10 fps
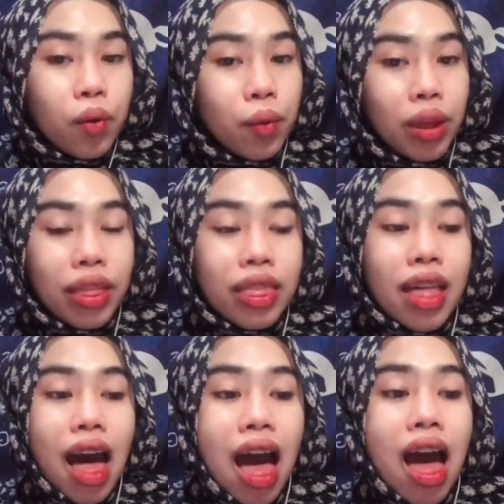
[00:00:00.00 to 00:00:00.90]

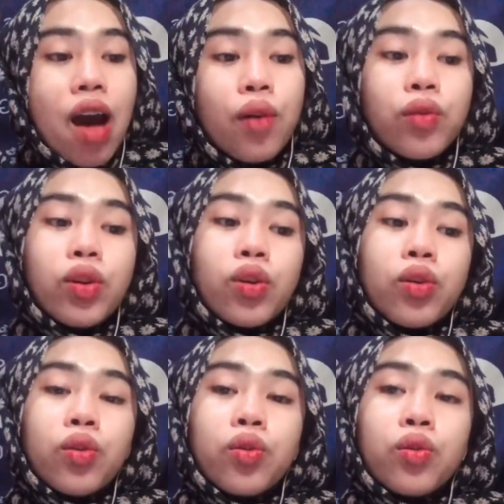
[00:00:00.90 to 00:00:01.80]
Without
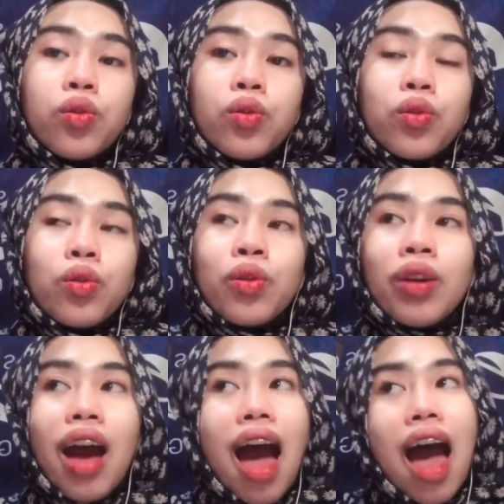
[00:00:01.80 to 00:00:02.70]
you,
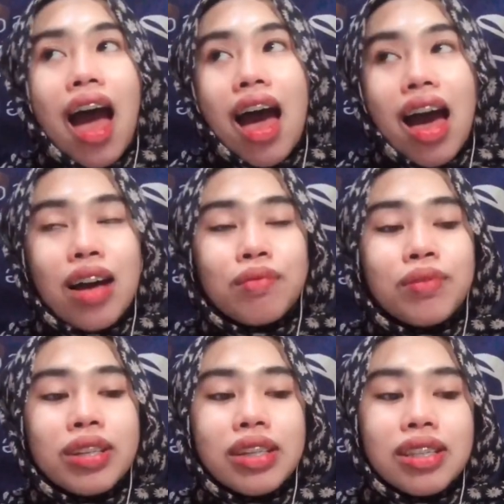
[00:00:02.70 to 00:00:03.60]

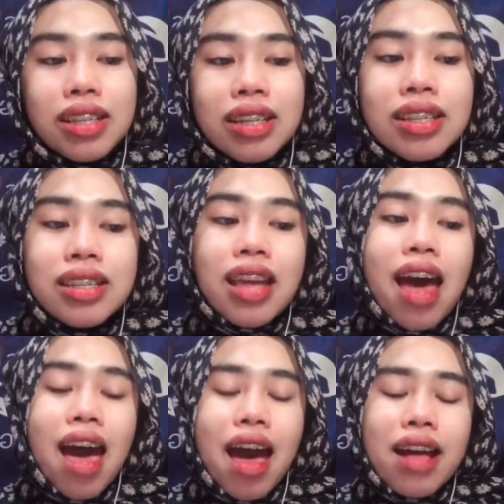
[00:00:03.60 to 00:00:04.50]
I'm just a
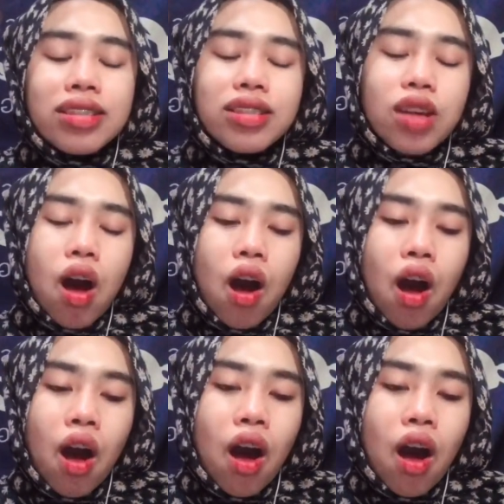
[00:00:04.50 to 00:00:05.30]
sad song.